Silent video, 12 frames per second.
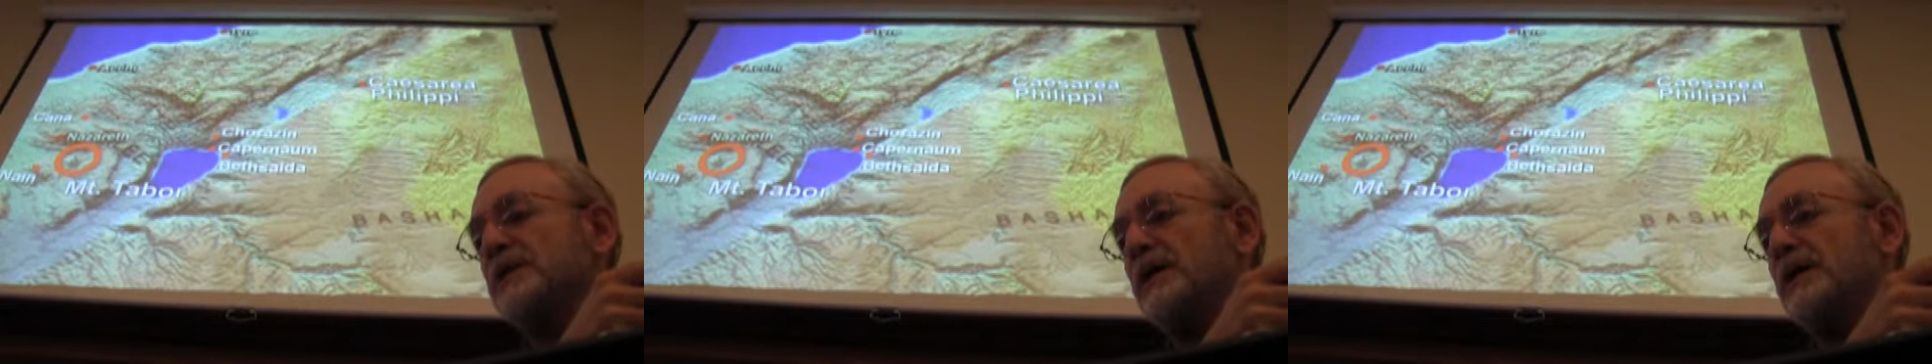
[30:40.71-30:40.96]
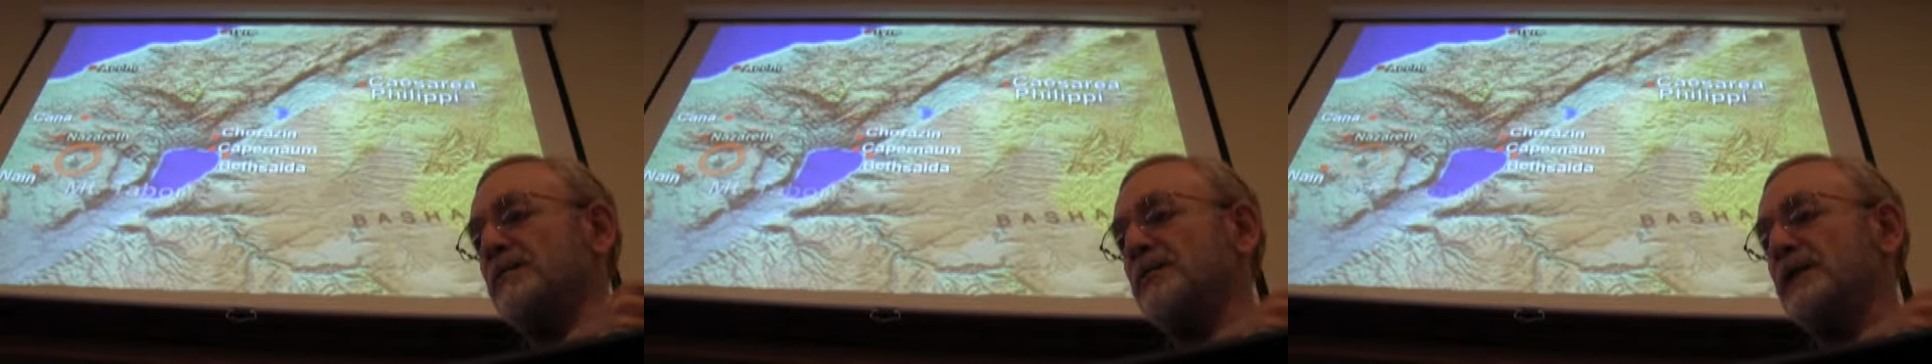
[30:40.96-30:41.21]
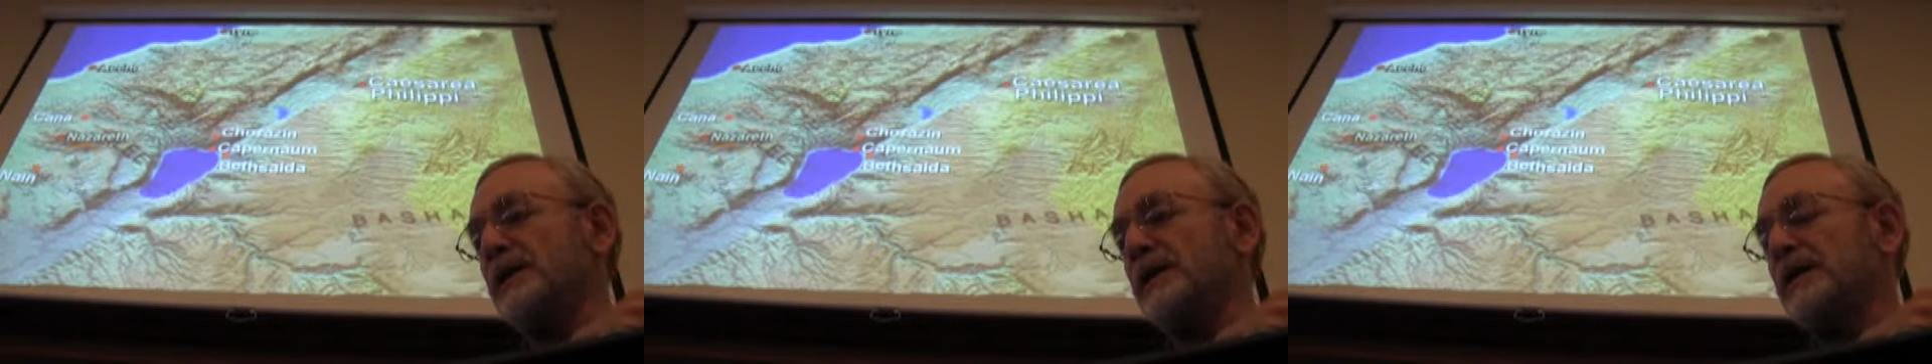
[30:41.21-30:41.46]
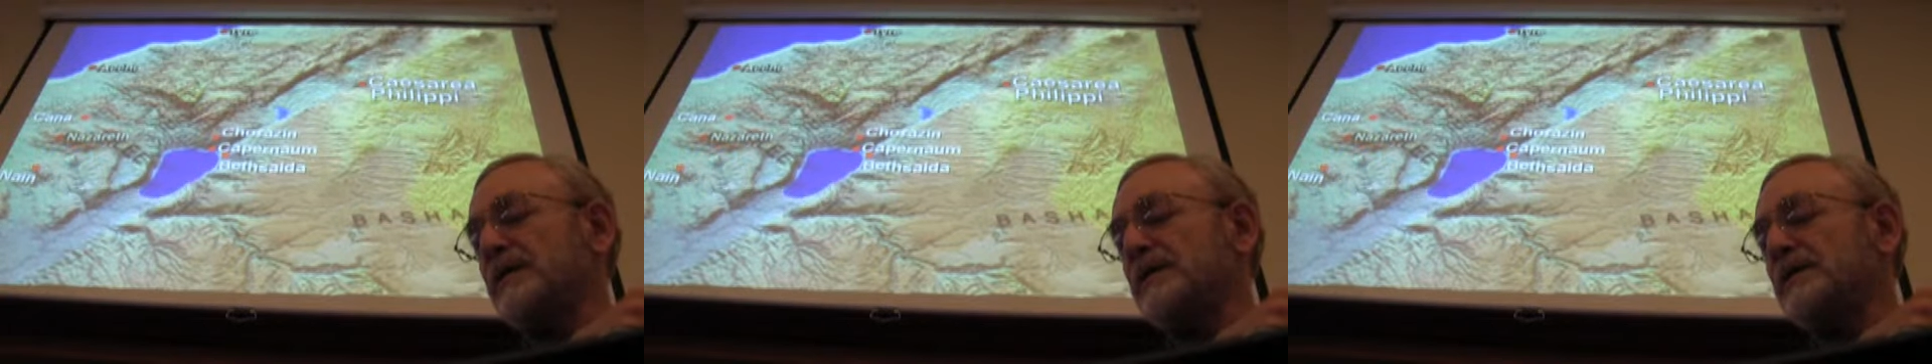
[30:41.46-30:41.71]
of
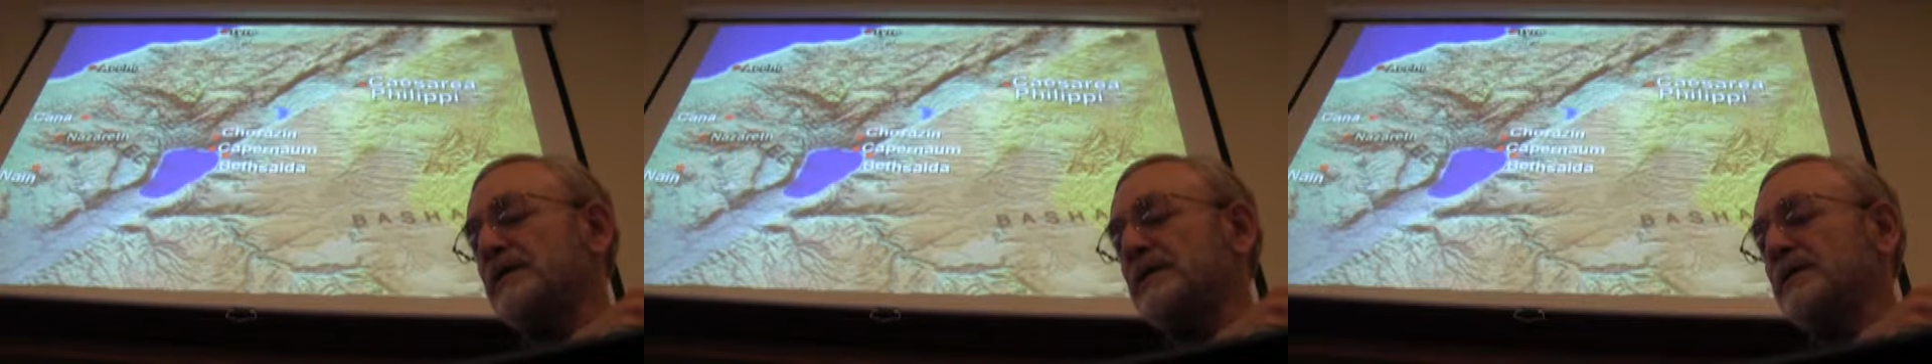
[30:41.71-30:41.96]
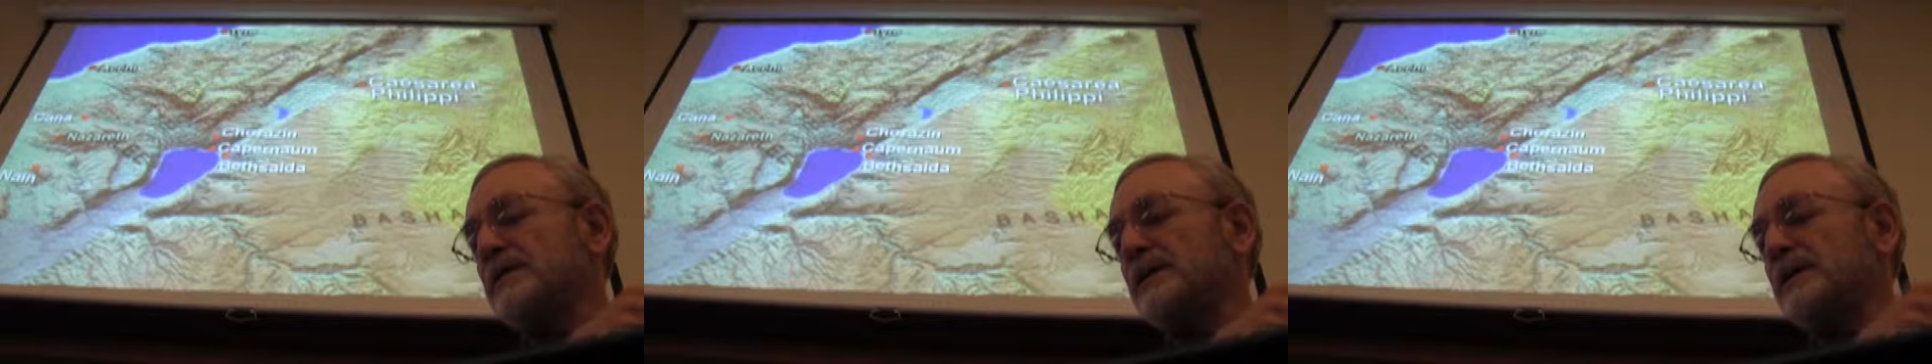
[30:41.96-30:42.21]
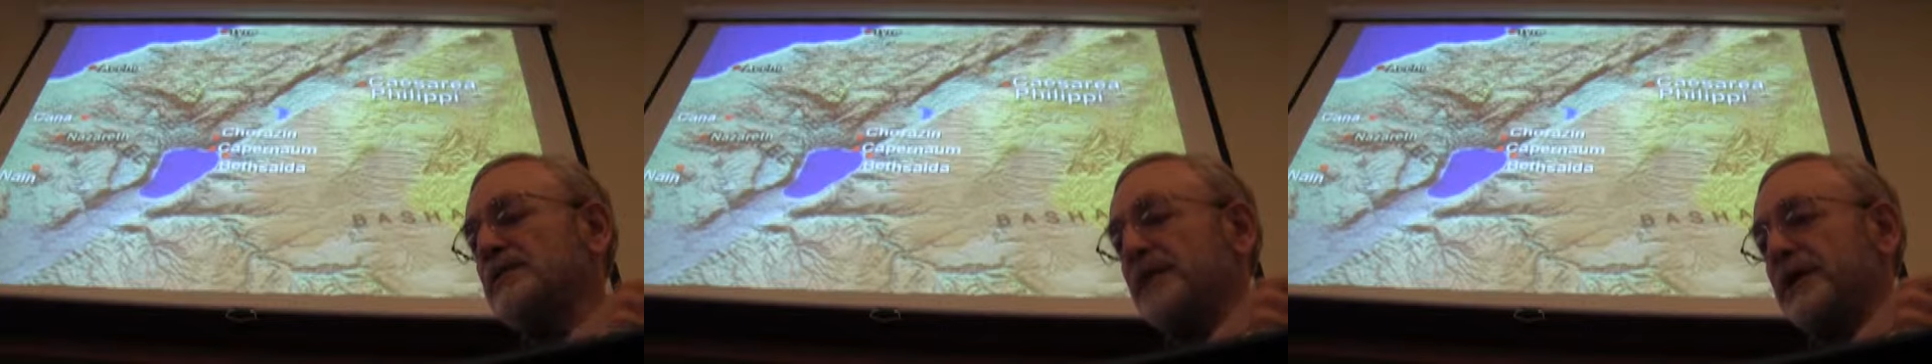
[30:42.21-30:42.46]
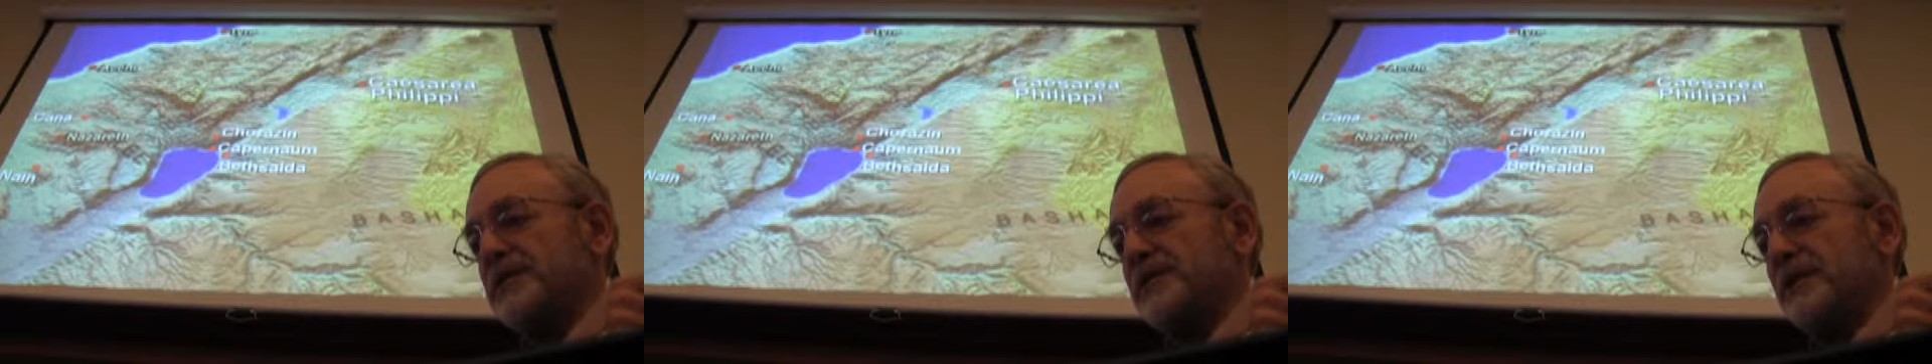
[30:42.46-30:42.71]
the uh,
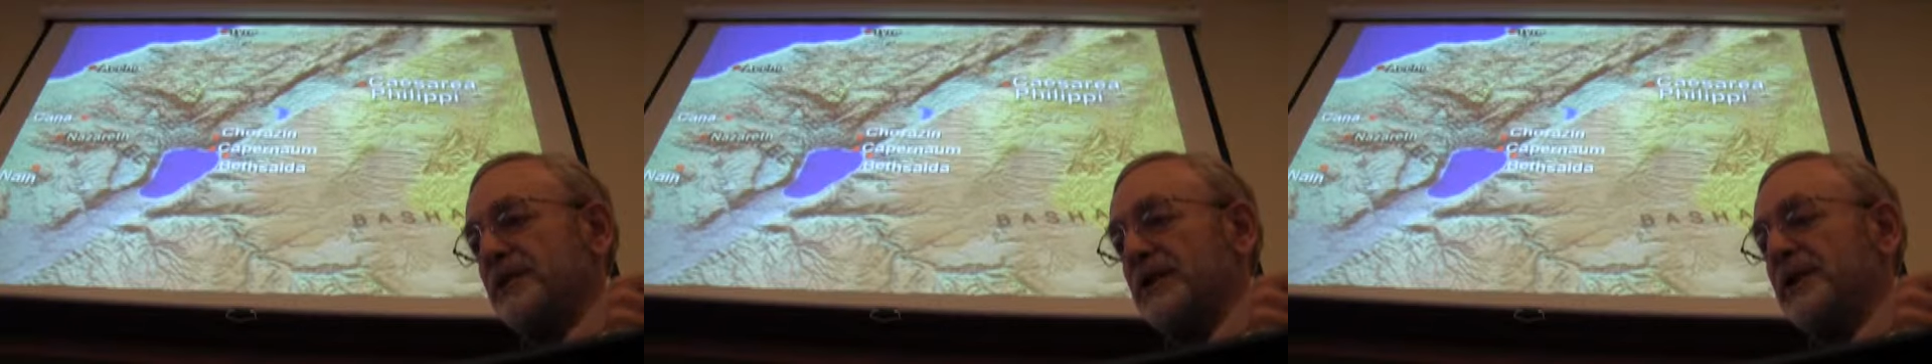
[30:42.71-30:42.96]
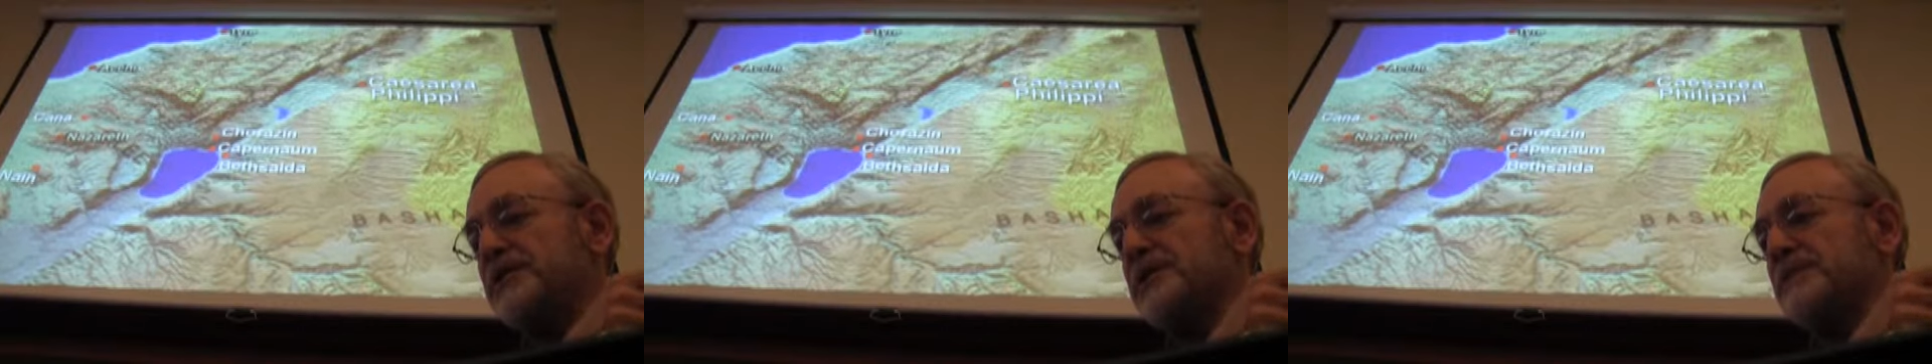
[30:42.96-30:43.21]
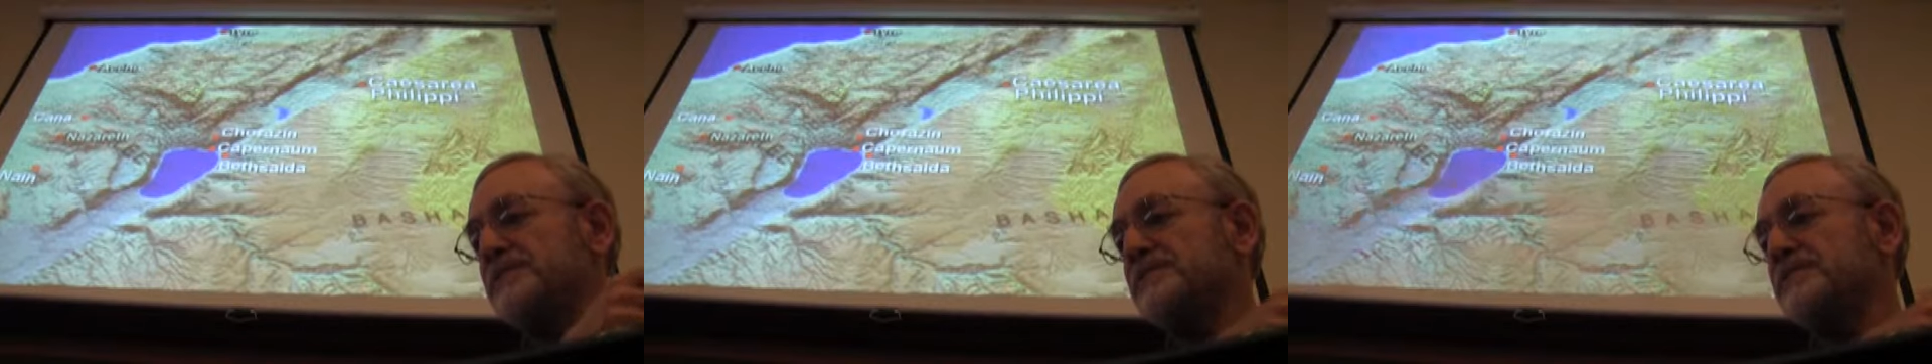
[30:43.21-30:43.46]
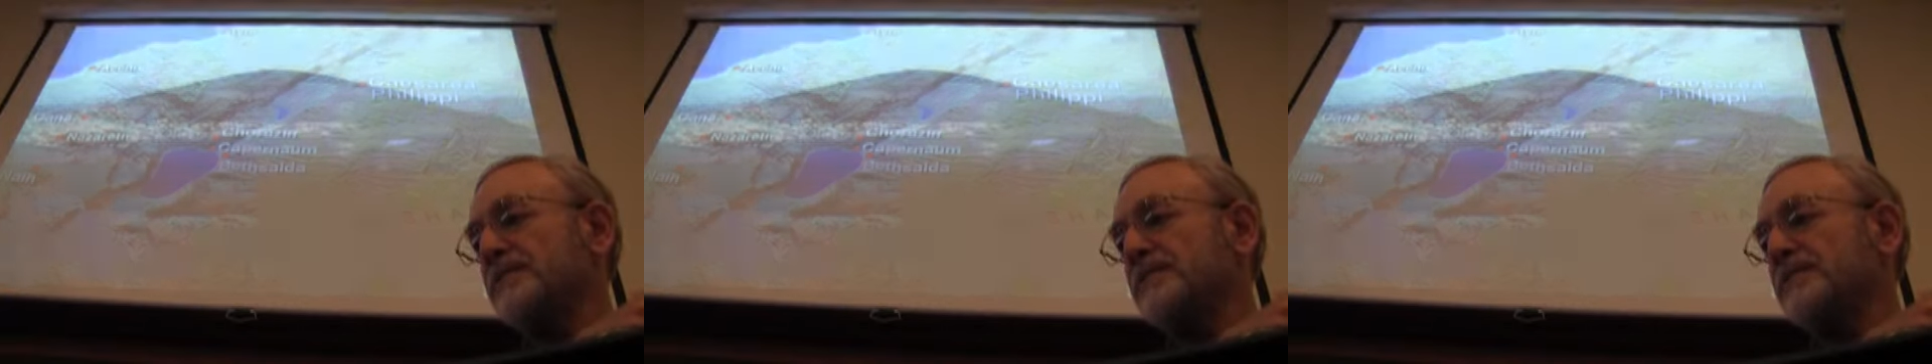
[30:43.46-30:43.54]
Transfiguration.